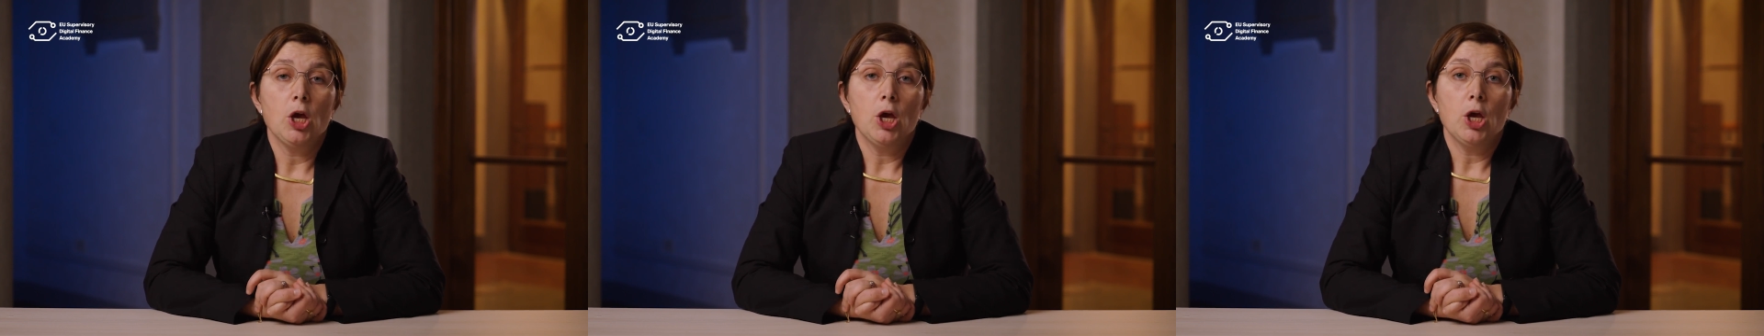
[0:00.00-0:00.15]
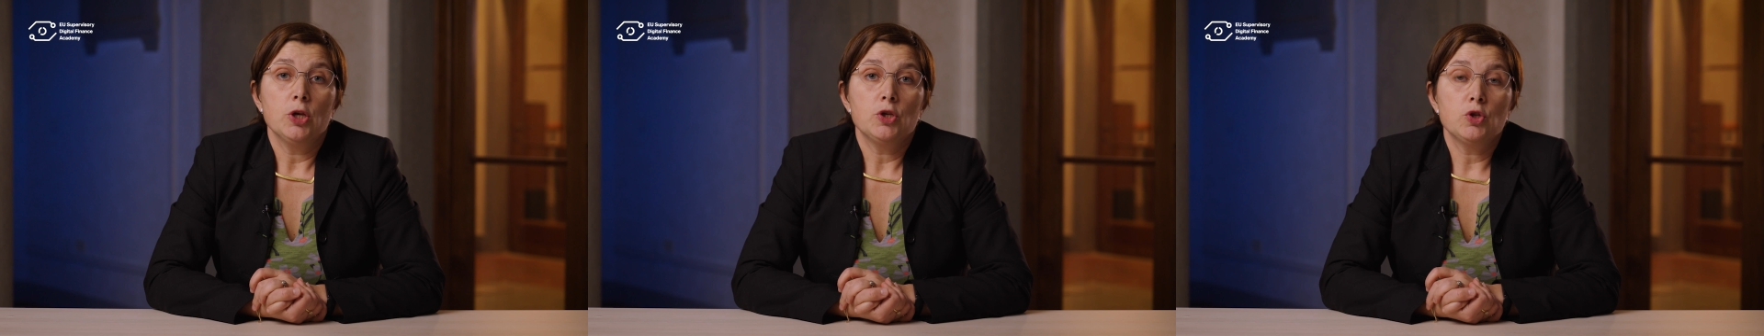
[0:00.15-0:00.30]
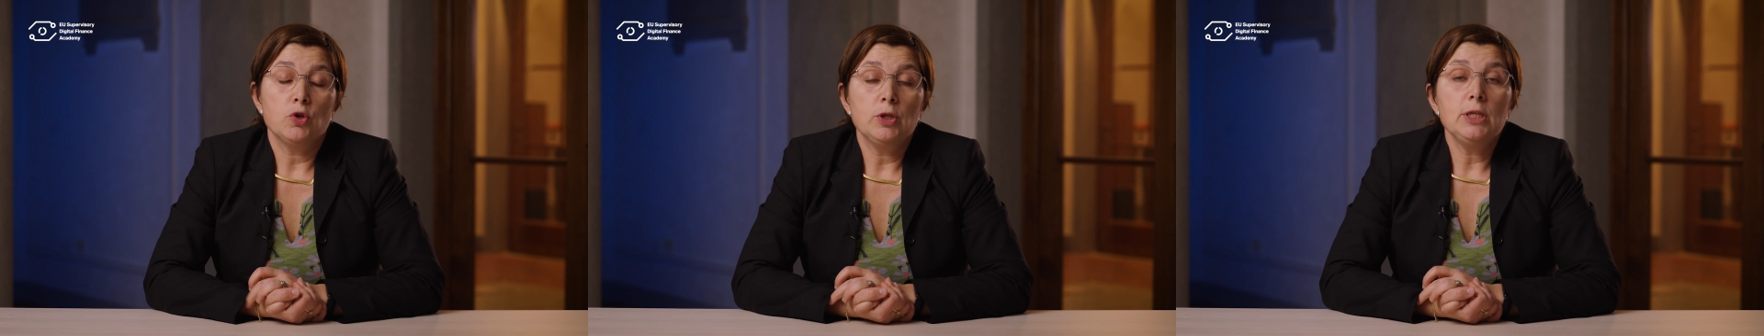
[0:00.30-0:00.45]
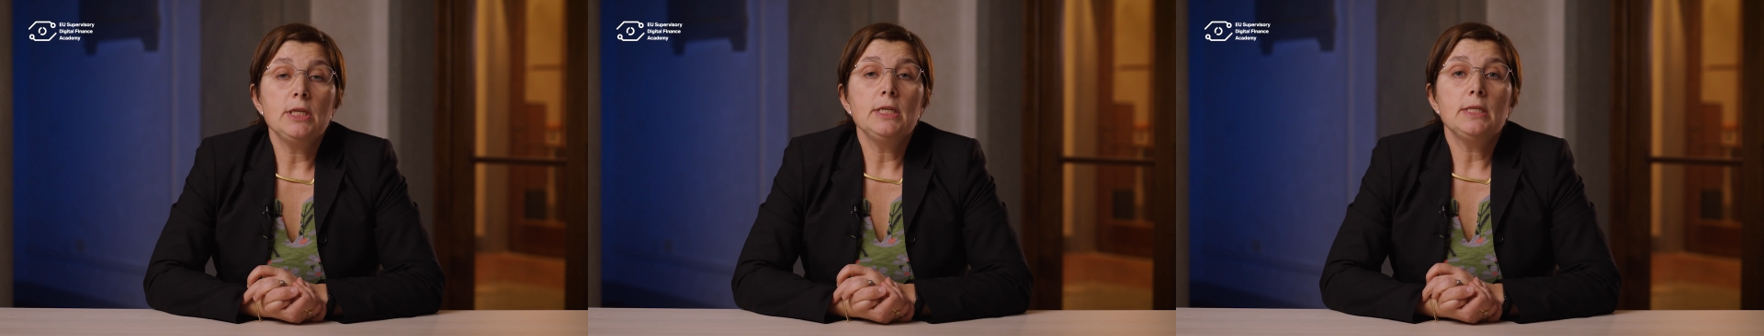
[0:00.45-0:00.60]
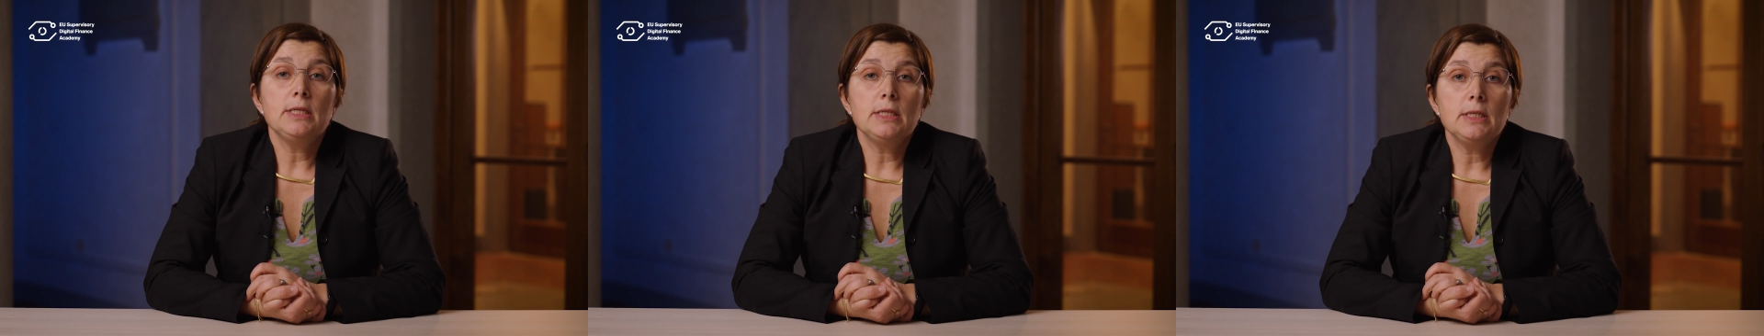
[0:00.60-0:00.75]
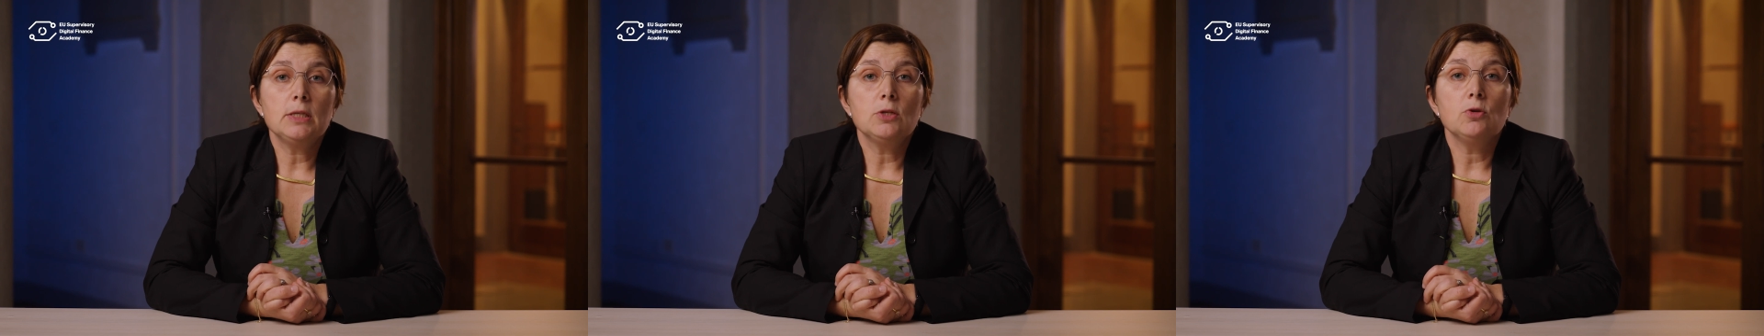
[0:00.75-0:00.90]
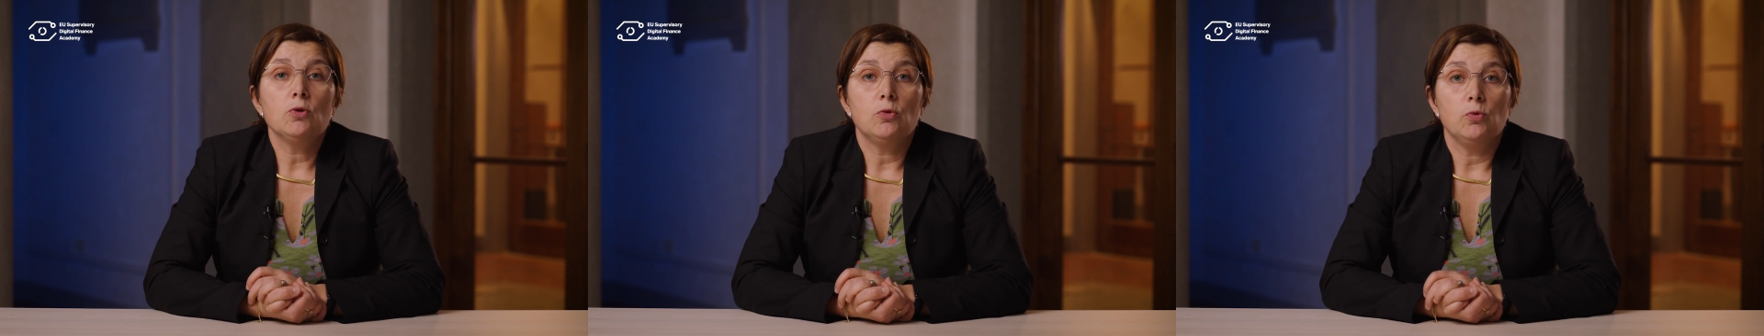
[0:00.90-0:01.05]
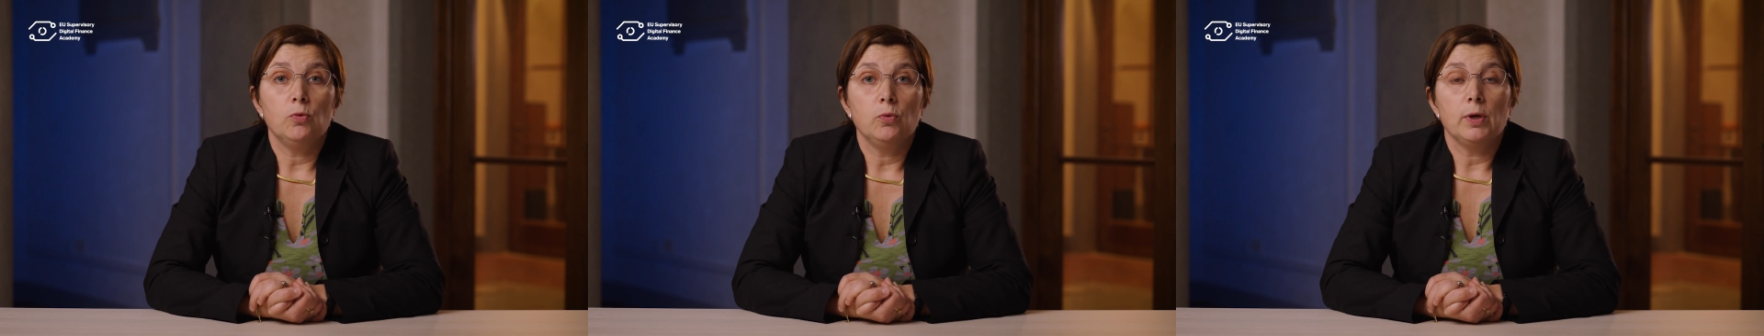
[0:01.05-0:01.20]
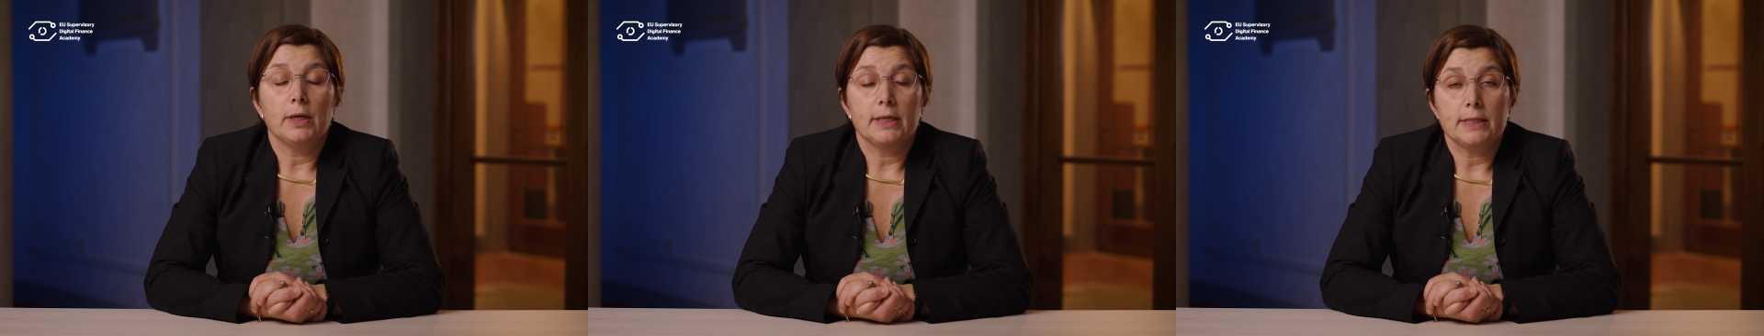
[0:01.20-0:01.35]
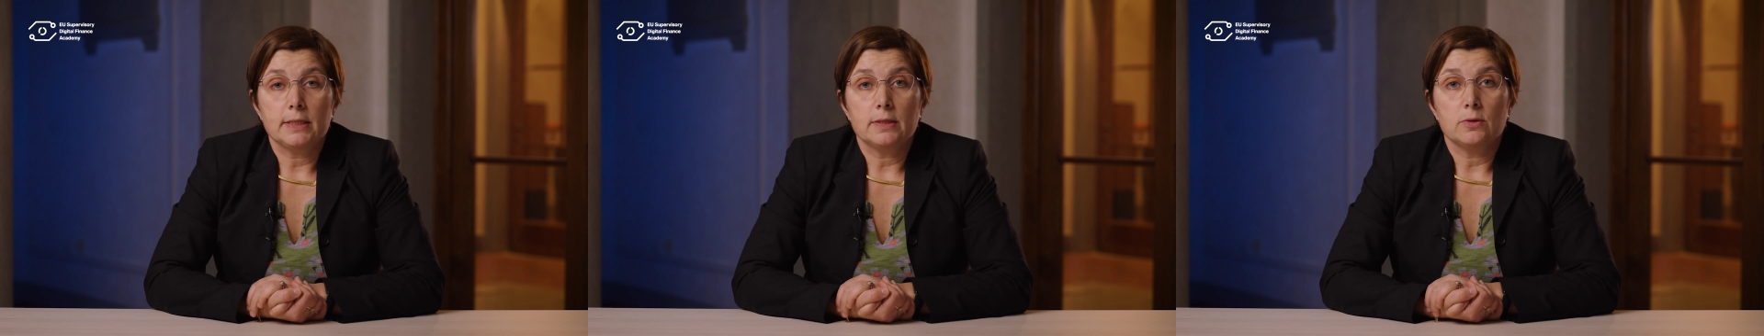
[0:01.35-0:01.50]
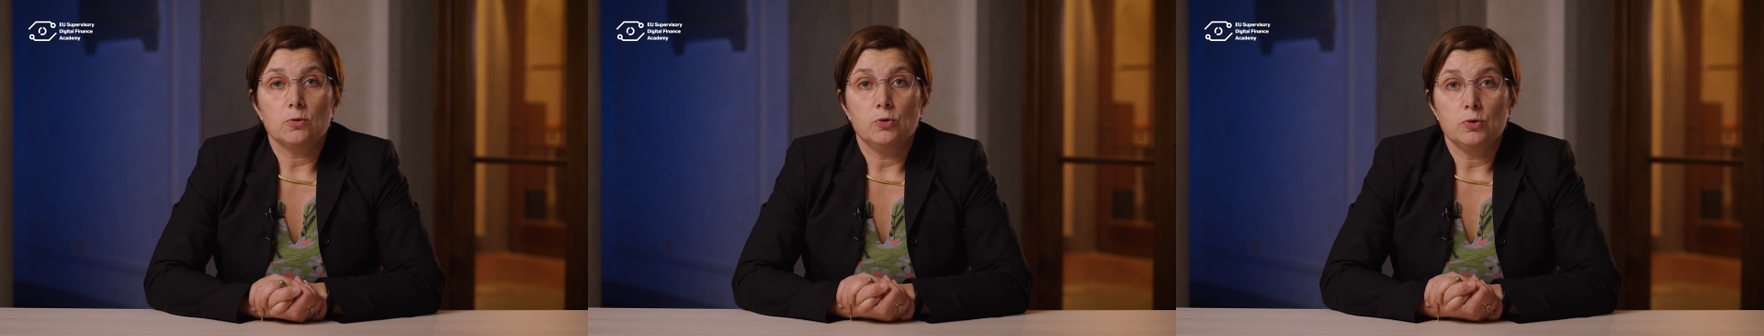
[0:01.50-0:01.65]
So this is known as